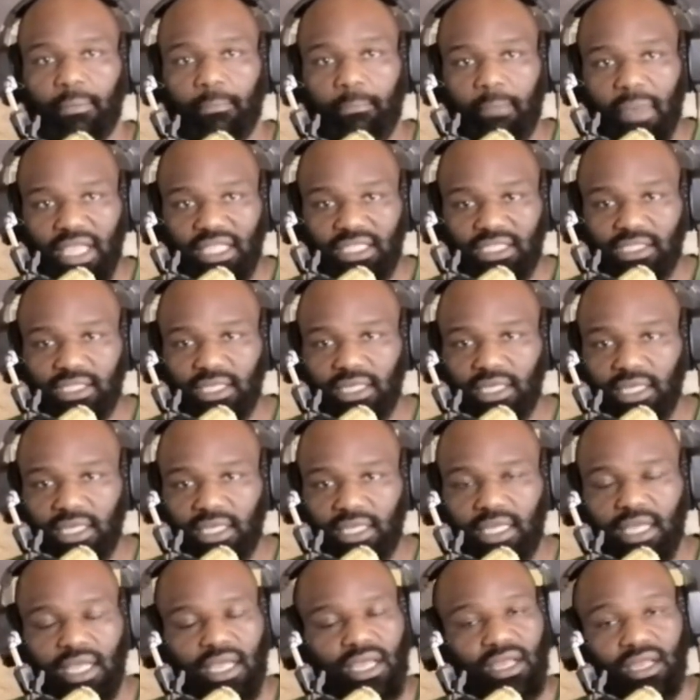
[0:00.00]

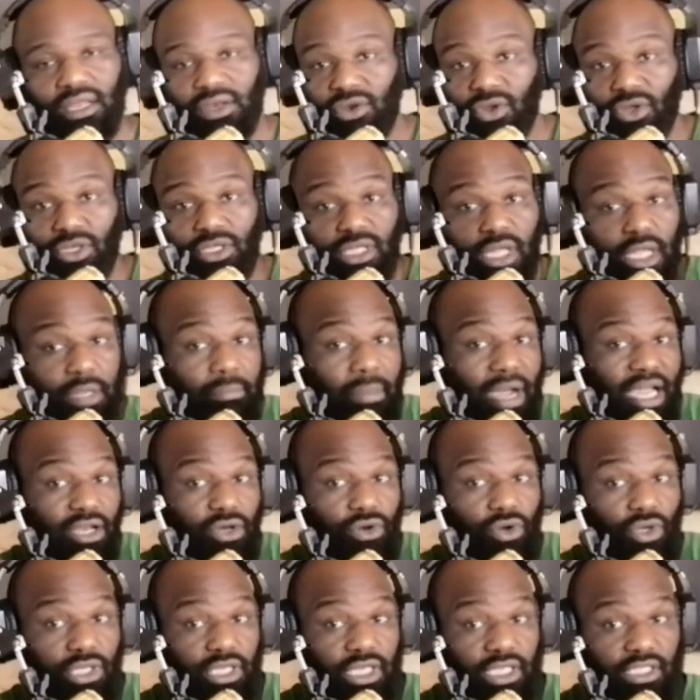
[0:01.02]
Mentally, not it
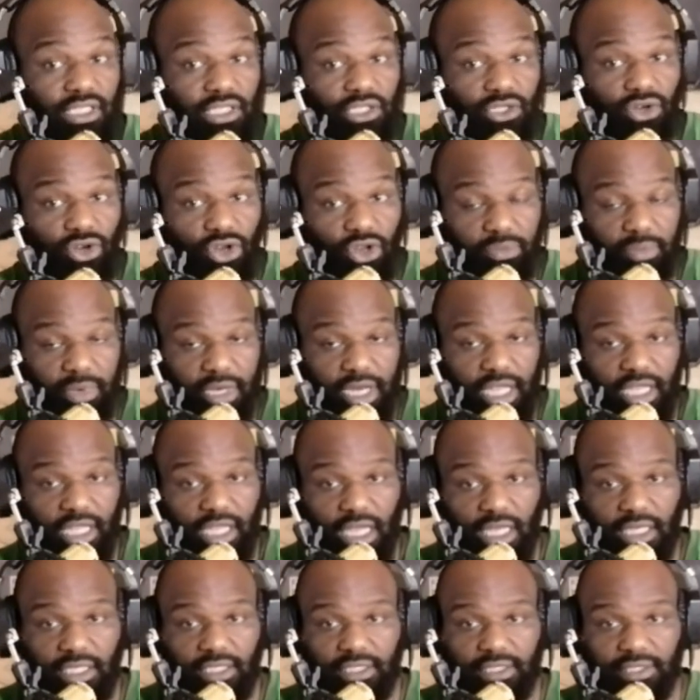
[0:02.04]
might not necessarily be the
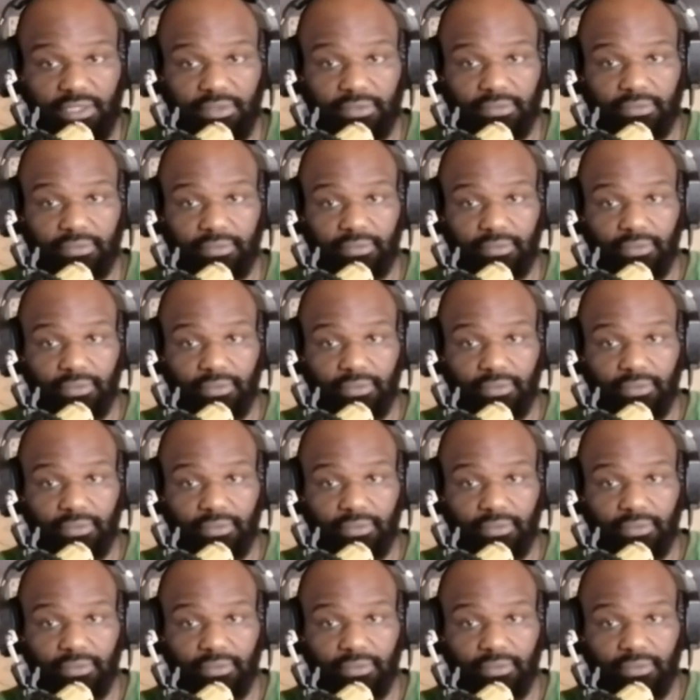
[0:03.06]
case.